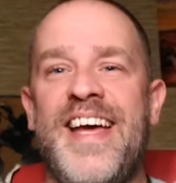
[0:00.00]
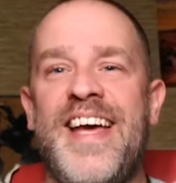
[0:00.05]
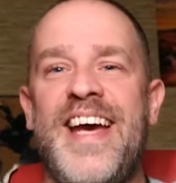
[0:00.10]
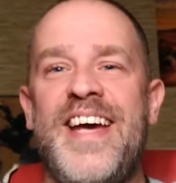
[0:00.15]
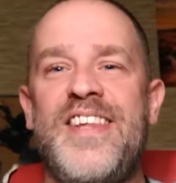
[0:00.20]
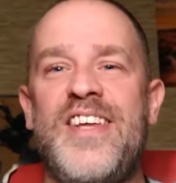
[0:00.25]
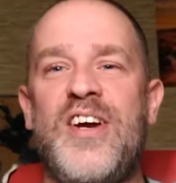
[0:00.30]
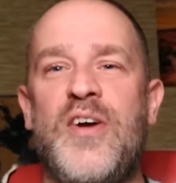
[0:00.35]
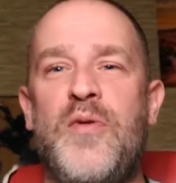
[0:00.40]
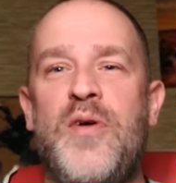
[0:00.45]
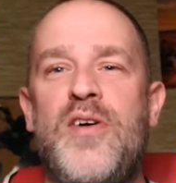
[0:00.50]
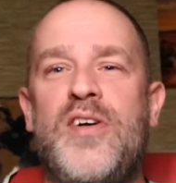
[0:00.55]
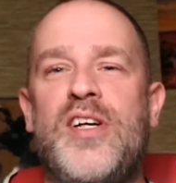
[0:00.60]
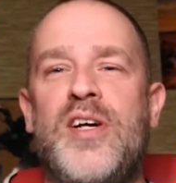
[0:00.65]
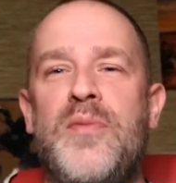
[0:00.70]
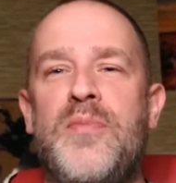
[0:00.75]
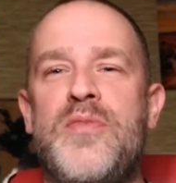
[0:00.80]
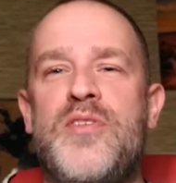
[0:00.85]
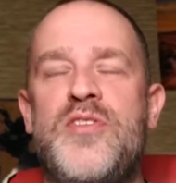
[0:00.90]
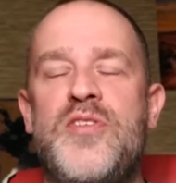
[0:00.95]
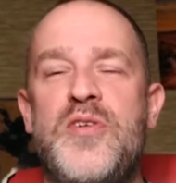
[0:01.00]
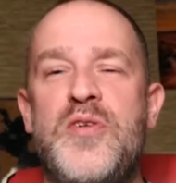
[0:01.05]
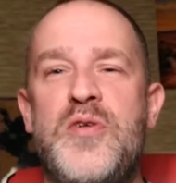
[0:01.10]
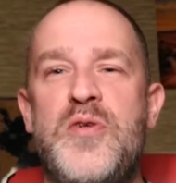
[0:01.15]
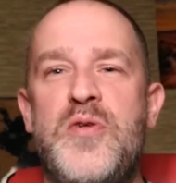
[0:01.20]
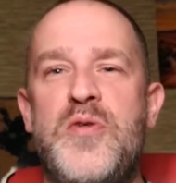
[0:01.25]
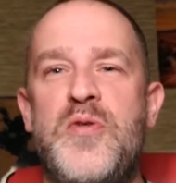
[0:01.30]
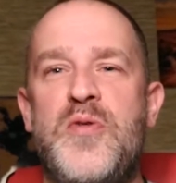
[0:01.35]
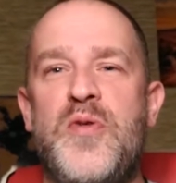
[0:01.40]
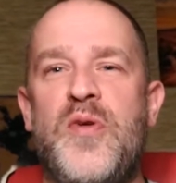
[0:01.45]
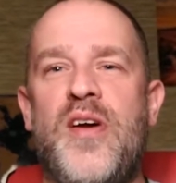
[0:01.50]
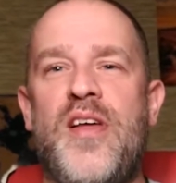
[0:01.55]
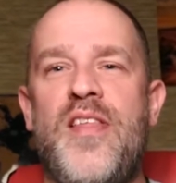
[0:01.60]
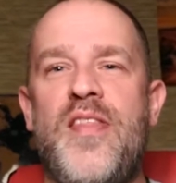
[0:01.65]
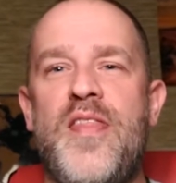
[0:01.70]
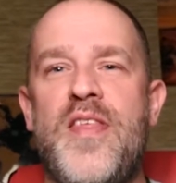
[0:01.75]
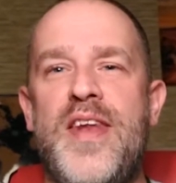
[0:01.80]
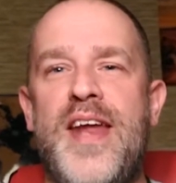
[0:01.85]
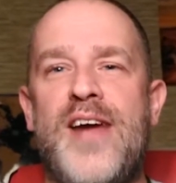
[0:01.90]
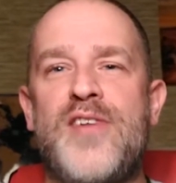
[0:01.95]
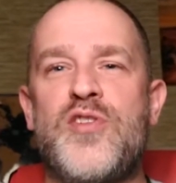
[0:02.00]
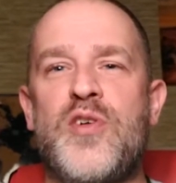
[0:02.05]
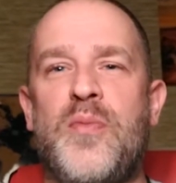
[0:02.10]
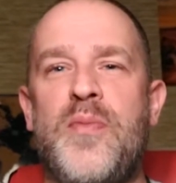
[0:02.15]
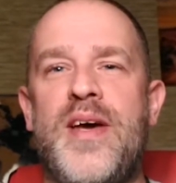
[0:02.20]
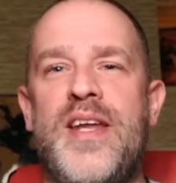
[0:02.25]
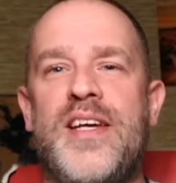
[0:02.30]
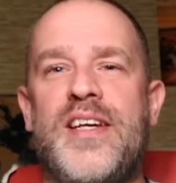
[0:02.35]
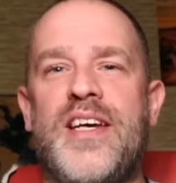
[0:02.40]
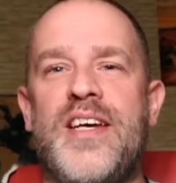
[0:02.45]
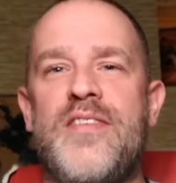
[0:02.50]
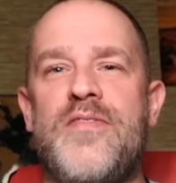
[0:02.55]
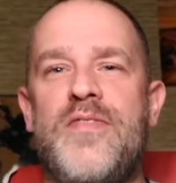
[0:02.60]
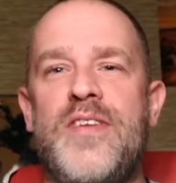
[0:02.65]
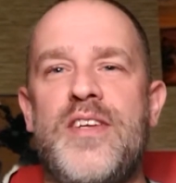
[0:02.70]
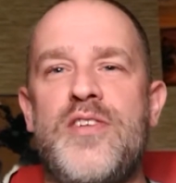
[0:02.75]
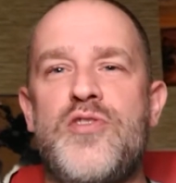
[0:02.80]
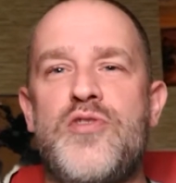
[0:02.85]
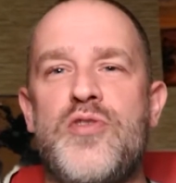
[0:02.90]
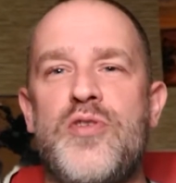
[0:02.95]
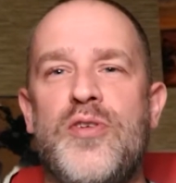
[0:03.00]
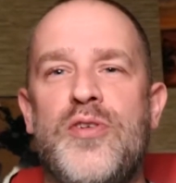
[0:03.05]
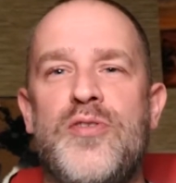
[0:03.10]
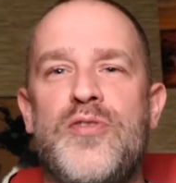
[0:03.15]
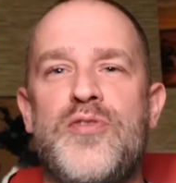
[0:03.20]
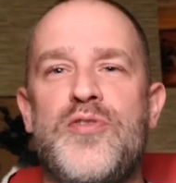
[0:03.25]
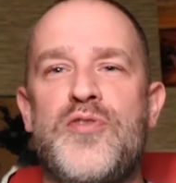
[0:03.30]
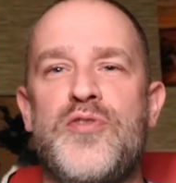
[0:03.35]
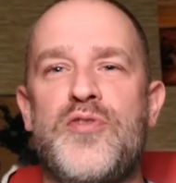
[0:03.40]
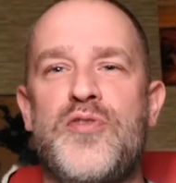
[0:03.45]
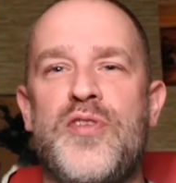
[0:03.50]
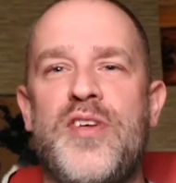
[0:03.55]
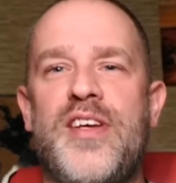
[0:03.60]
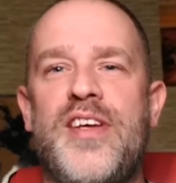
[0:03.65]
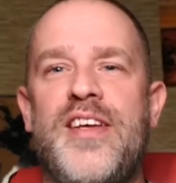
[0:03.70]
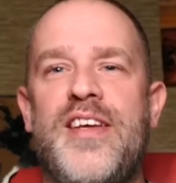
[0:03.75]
Hey there, welcome to the Natural Medic Adventures.